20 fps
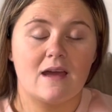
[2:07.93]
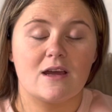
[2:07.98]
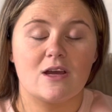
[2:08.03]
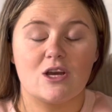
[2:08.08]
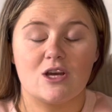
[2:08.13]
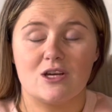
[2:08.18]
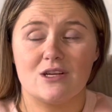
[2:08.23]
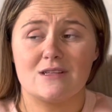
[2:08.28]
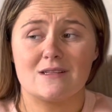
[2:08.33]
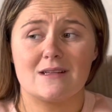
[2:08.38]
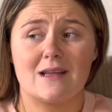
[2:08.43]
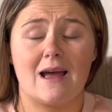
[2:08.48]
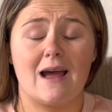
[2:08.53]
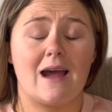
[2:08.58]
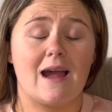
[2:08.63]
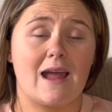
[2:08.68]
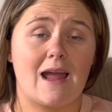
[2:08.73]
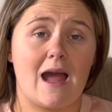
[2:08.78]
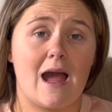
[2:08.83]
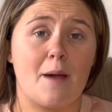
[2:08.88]
because
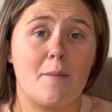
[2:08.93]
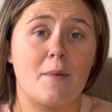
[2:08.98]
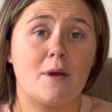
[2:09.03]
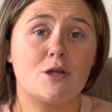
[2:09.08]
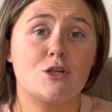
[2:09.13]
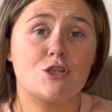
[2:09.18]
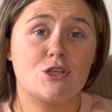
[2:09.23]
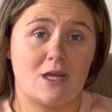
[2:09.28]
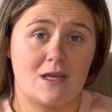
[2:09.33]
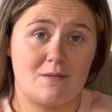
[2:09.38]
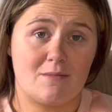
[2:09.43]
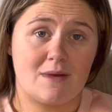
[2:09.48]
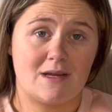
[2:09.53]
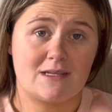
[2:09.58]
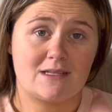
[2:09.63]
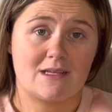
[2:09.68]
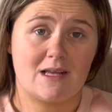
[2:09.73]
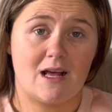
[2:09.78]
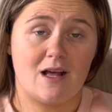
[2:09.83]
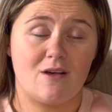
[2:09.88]
I am shitting
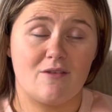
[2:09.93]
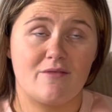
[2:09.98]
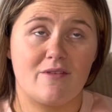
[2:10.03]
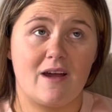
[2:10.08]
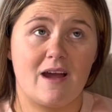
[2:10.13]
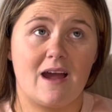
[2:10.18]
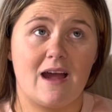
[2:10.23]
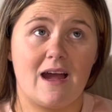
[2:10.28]
myself.